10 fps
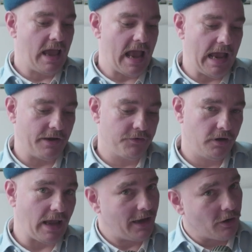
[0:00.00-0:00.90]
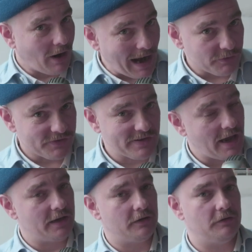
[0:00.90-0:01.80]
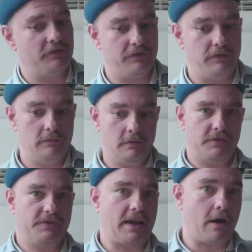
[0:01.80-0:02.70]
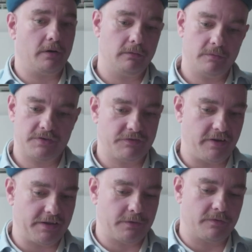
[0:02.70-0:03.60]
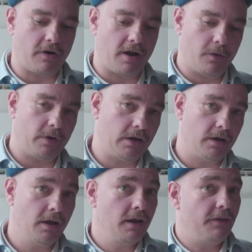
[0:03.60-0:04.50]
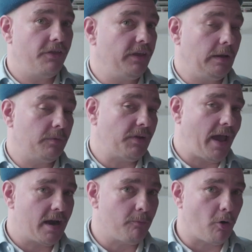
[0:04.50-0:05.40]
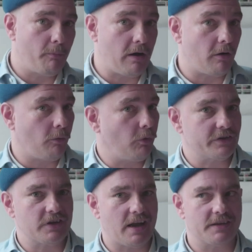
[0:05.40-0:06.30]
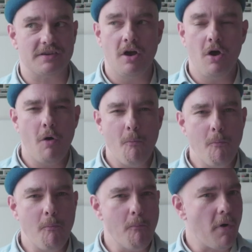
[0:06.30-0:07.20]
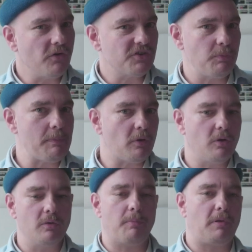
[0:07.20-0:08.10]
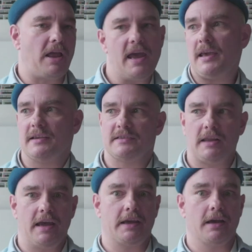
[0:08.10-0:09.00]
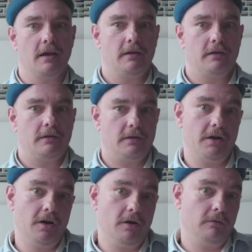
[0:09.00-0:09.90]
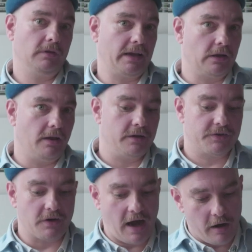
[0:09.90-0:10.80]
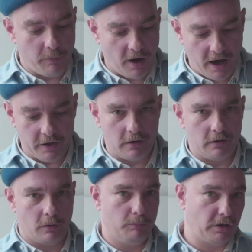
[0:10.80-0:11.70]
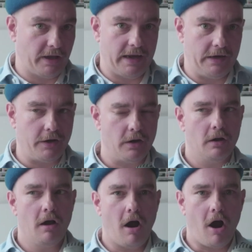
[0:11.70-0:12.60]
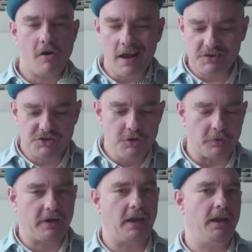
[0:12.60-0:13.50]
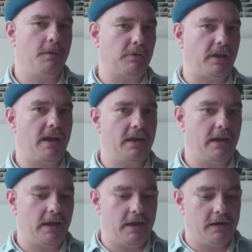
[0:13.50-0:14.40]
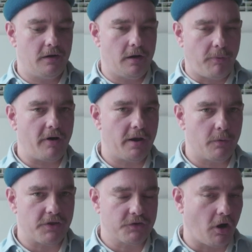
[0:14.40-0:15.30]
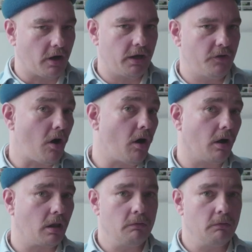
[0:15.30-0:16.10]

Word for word: And, you know, outside of Samhain, fancy word for Halloween, themed Hanna-Barbera one-shots, most people who are playing as like you know, Legolas or Harry Potter or Blade are not super keen to play in a party with a talking dog.